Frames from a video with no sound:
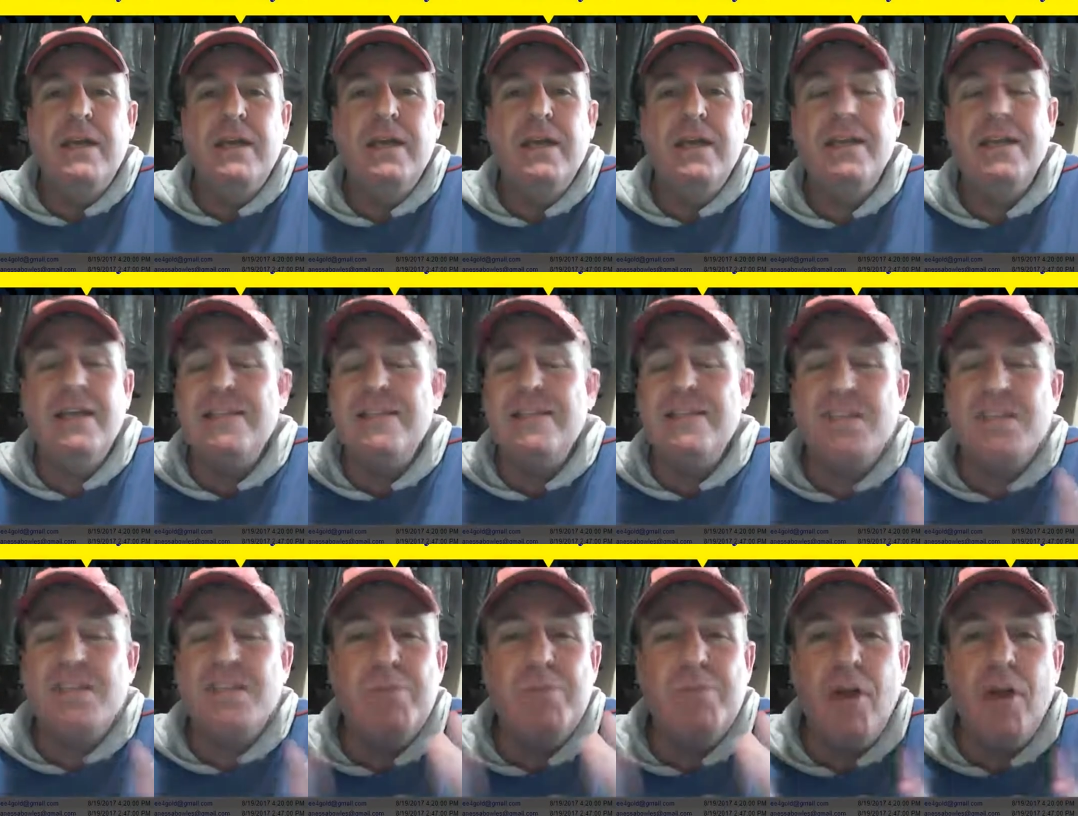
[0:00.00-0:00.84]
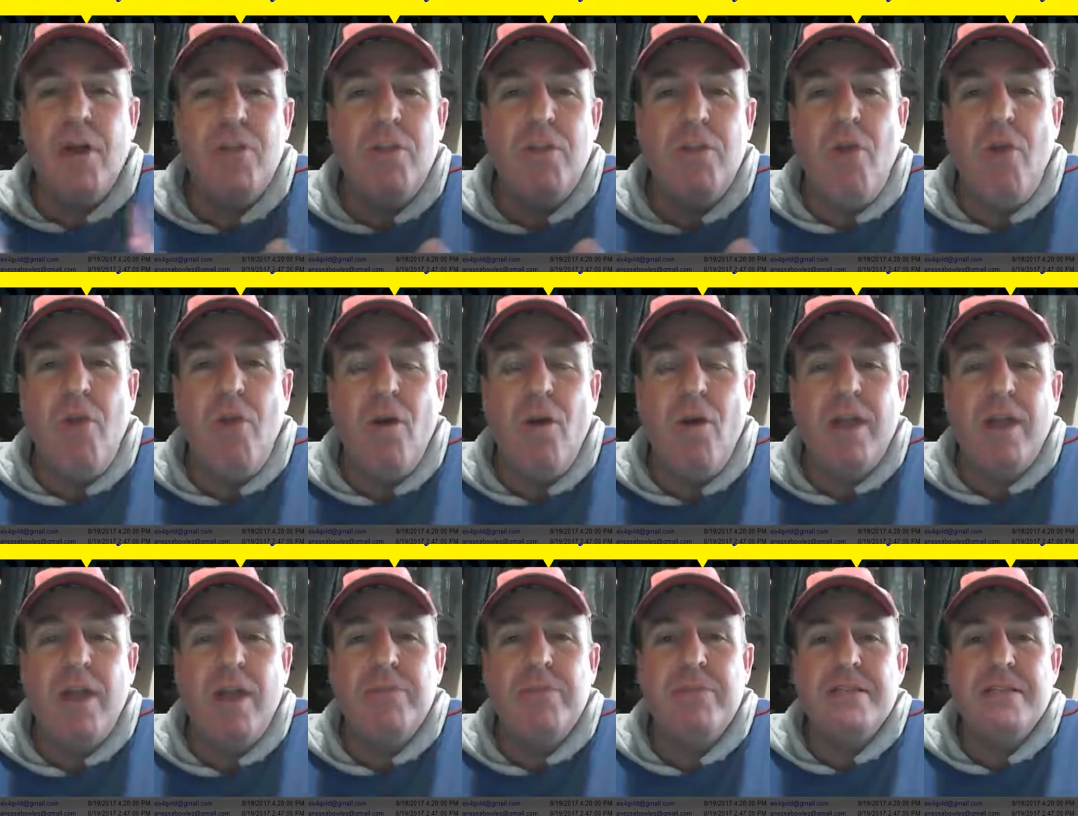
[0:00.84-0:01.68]
It has exploded my online
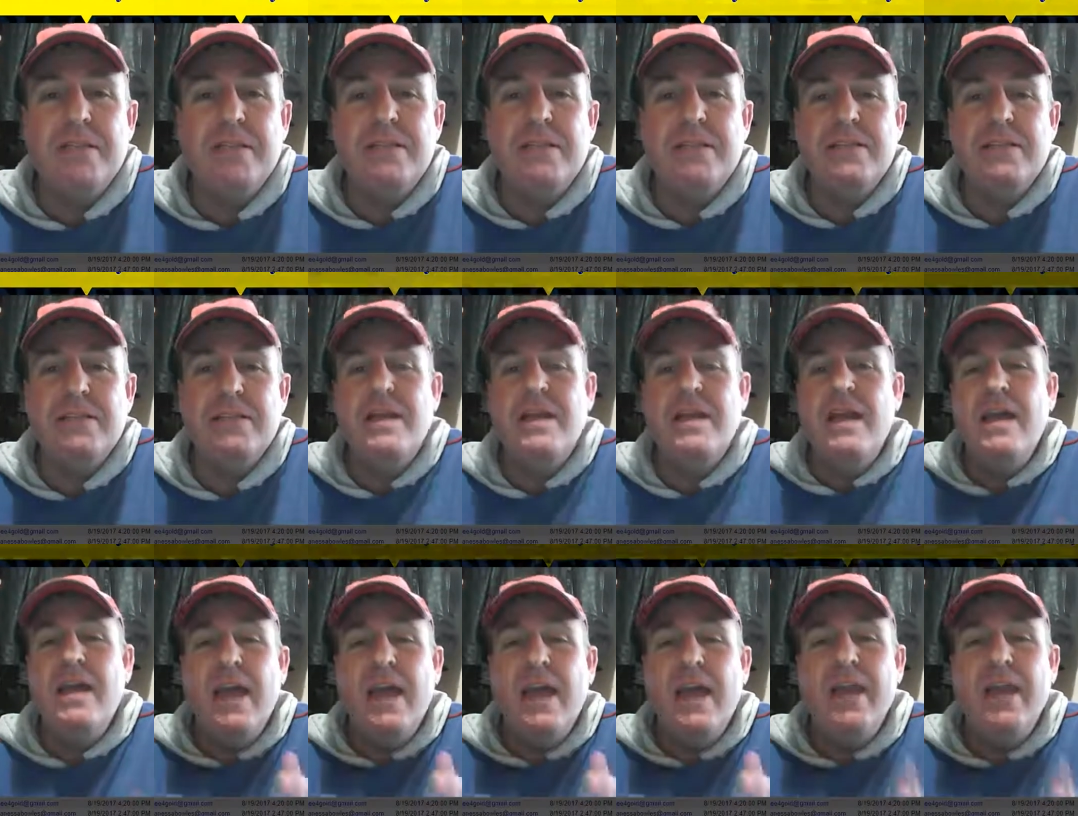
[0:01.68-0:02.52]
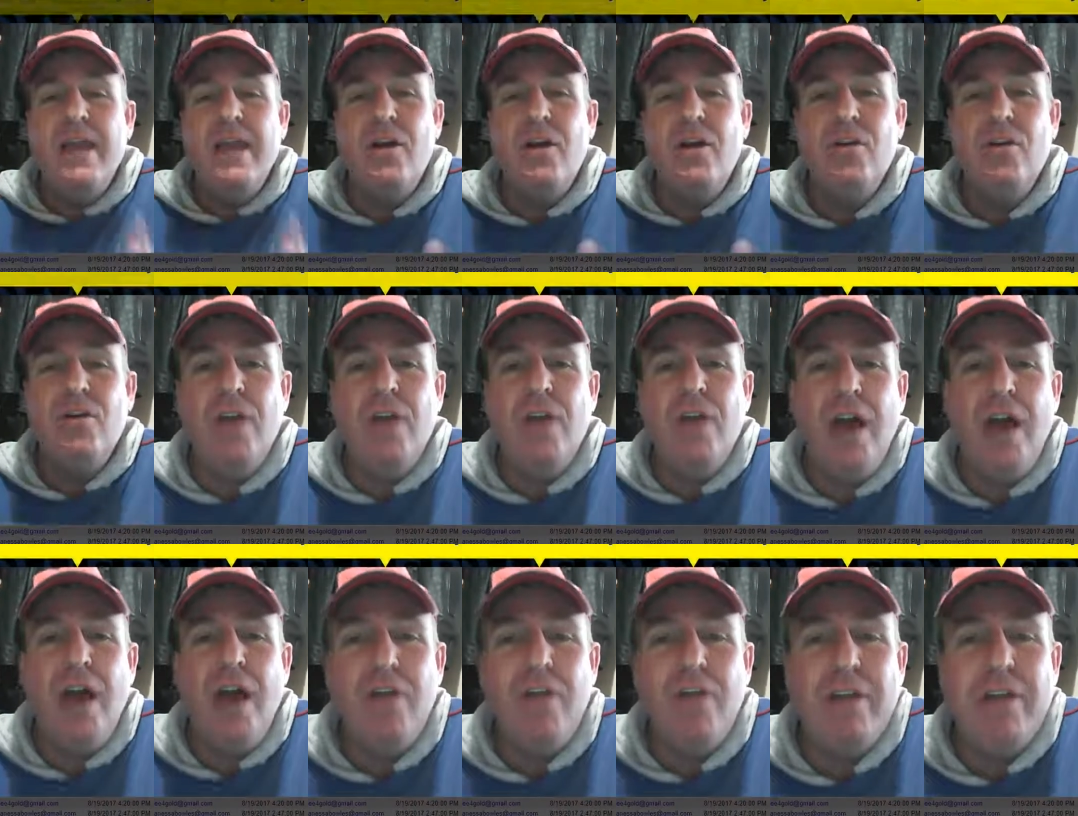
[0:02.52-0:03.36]
business and I earn
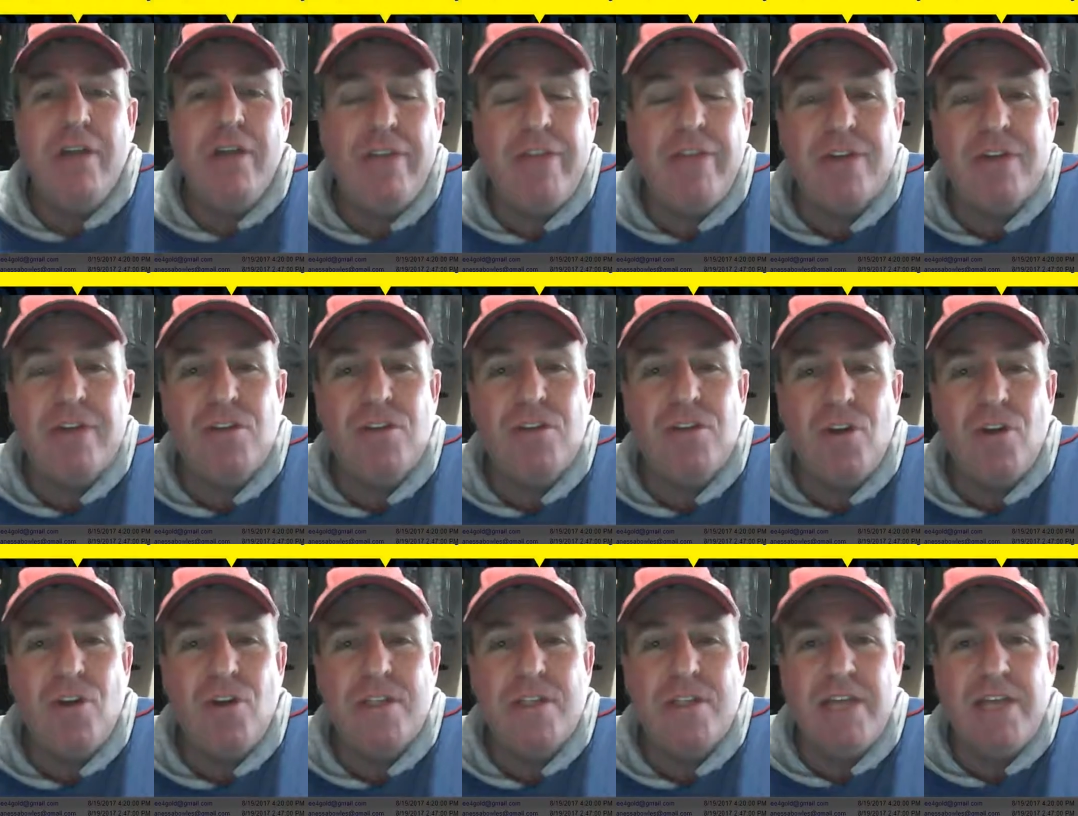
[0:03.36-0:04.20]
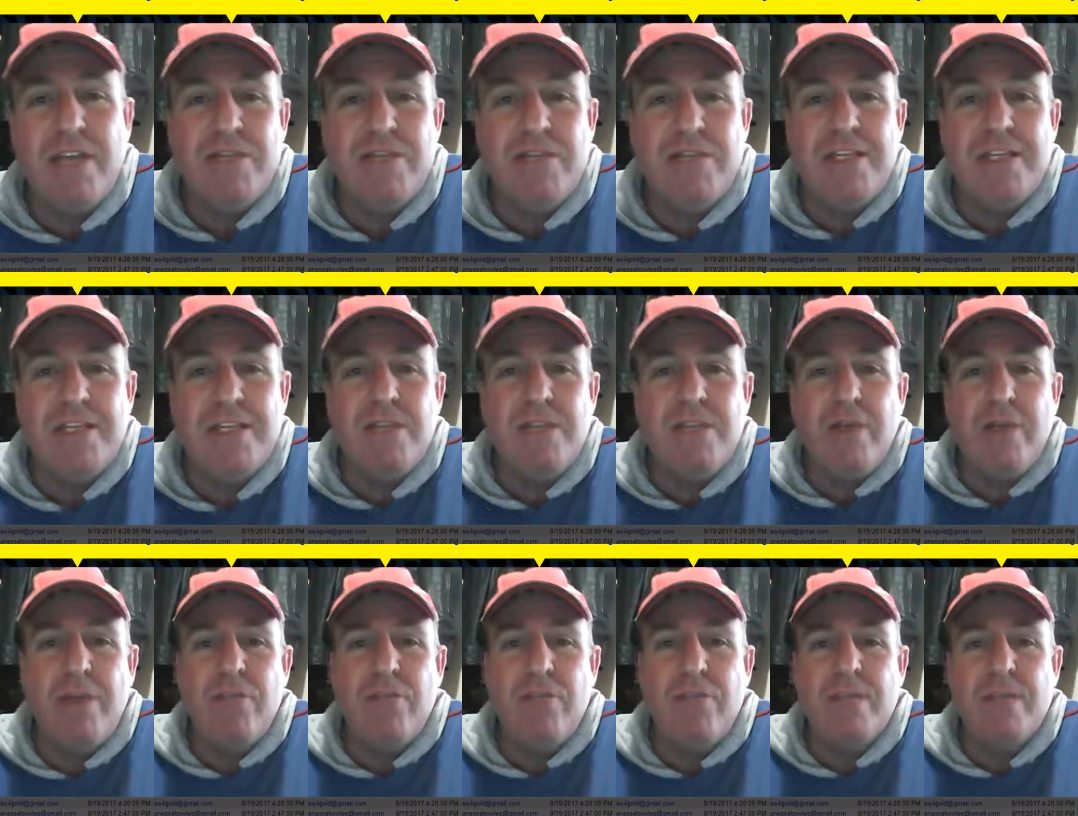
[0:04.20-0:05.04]
over $1,000 every single
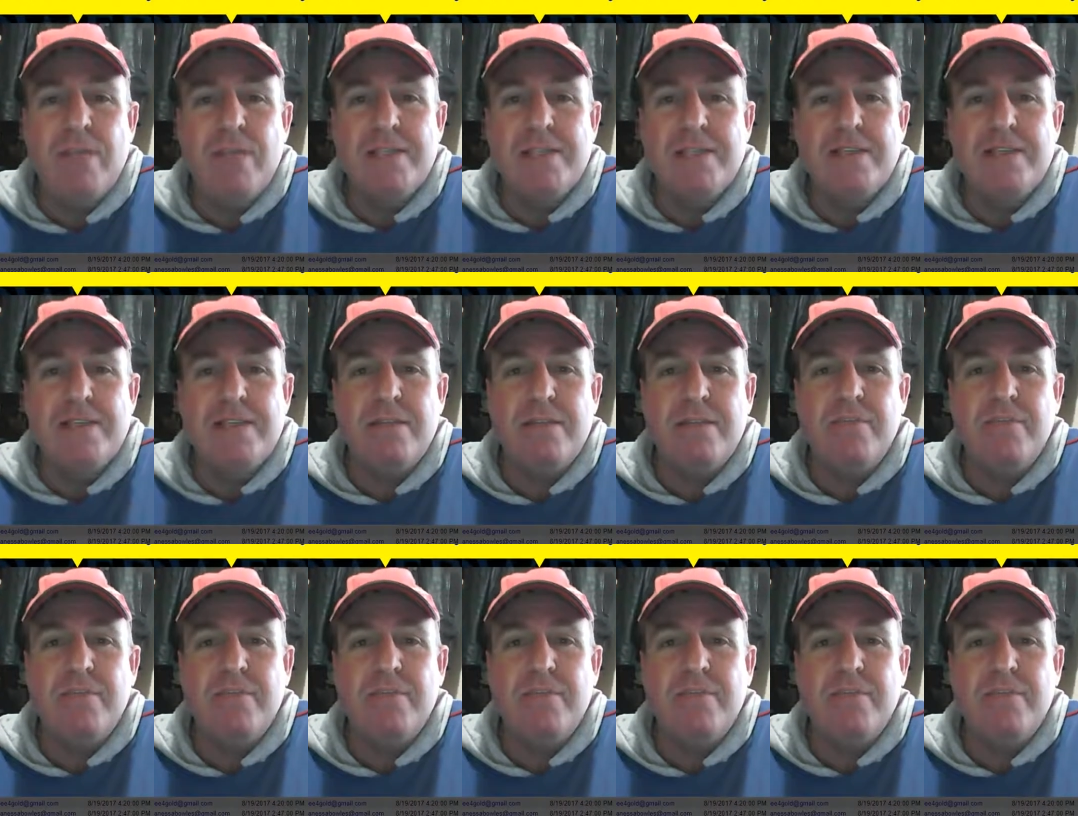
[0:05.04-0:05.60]
month with the system.